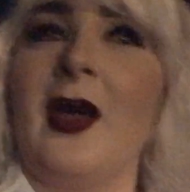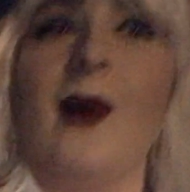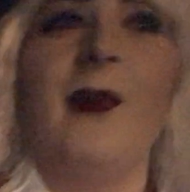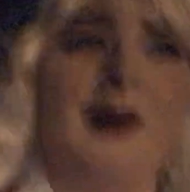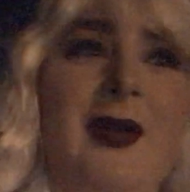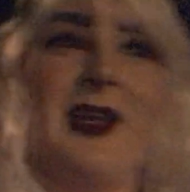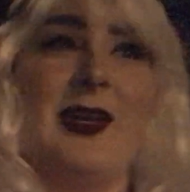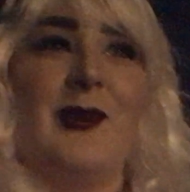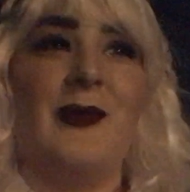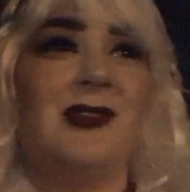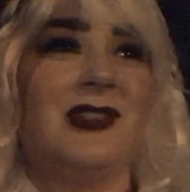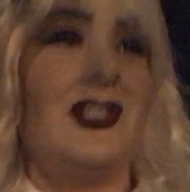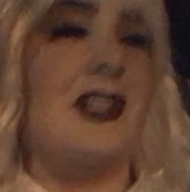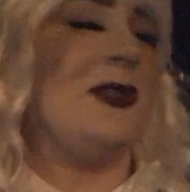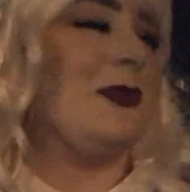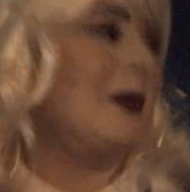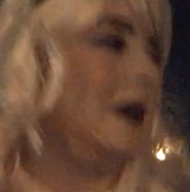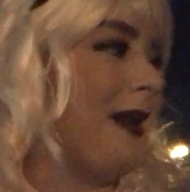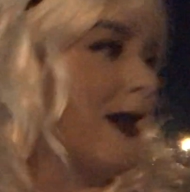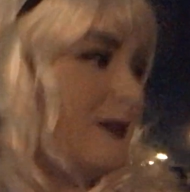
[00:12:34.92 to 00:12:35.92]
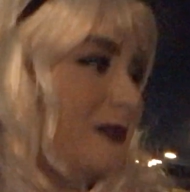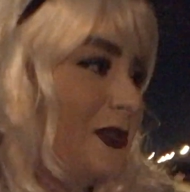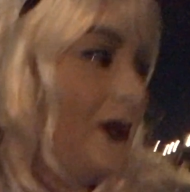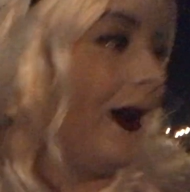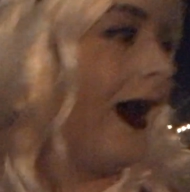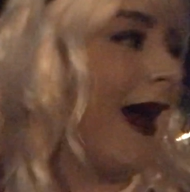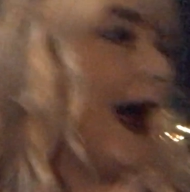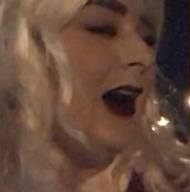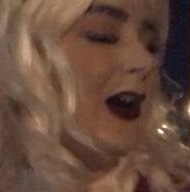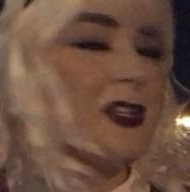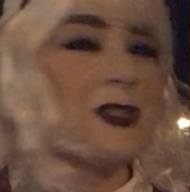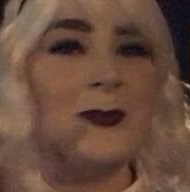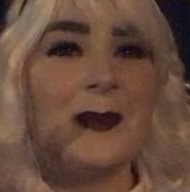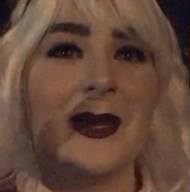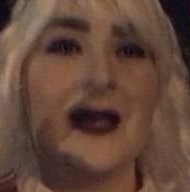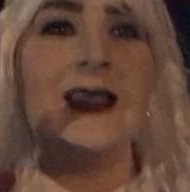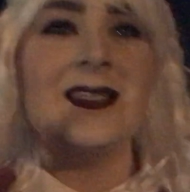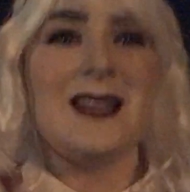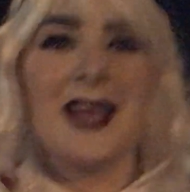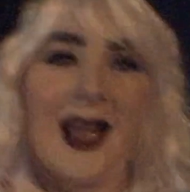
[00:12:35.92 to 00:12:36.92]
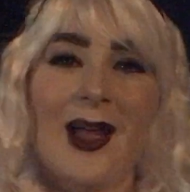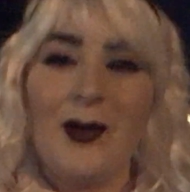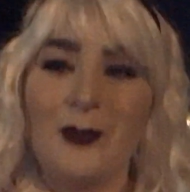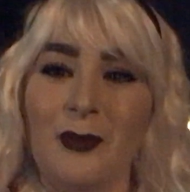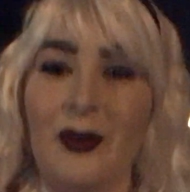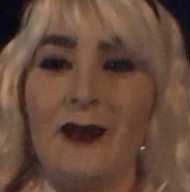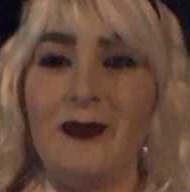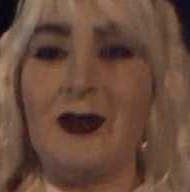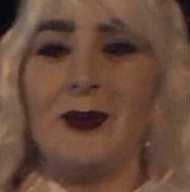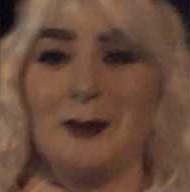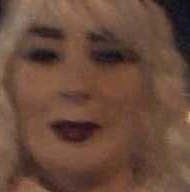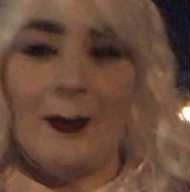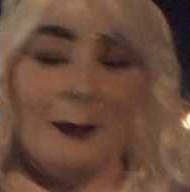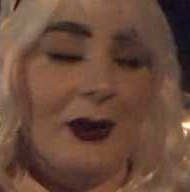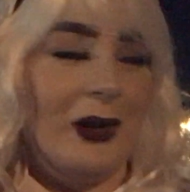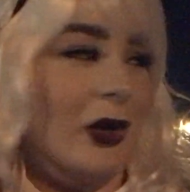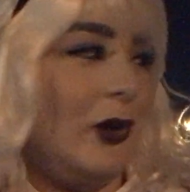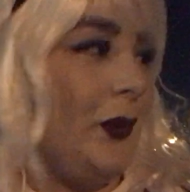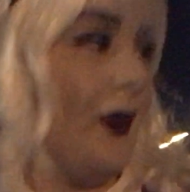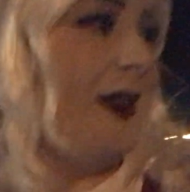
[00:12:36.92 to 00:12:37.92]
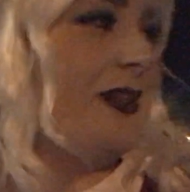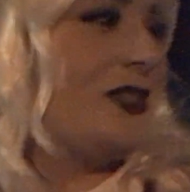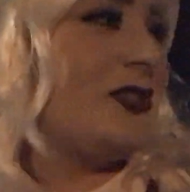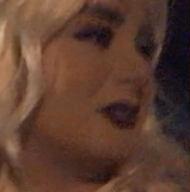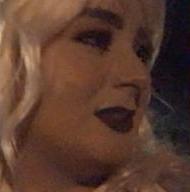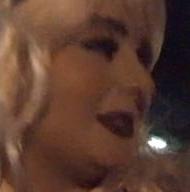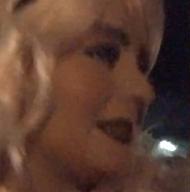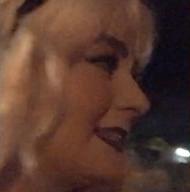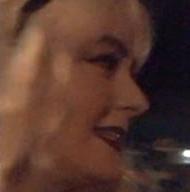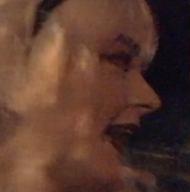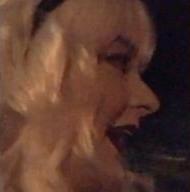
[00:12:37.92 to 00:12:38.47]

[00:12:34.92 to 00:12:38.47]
we just went up to a house because we remember going to this